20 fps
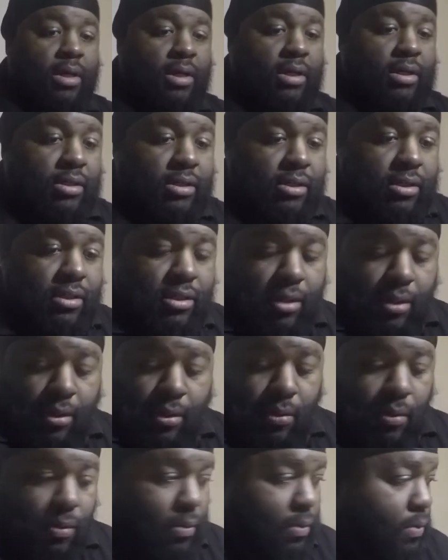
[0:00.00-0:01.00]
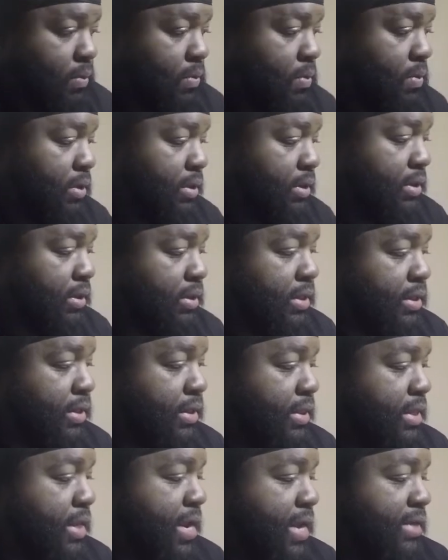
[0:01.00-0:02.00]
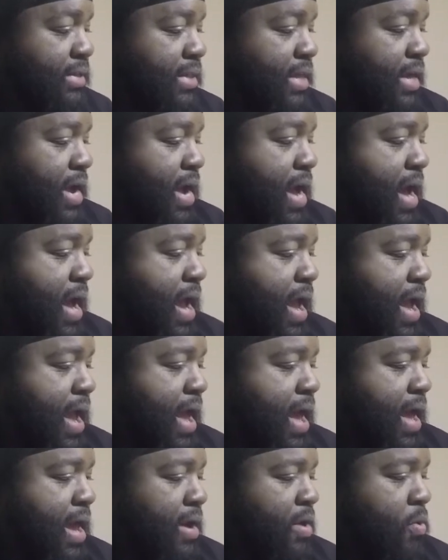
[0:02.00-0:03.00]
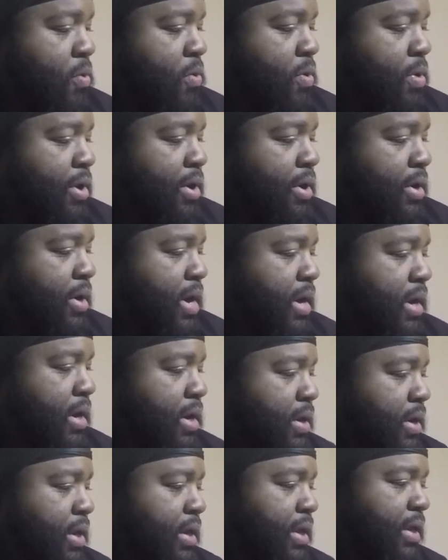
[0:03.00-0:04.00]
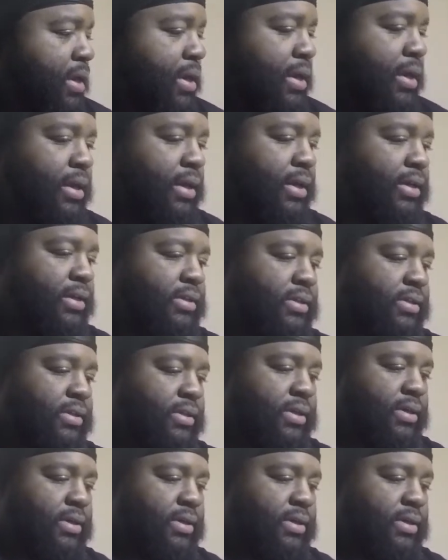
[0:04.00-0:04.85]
So the next thing I had ordered is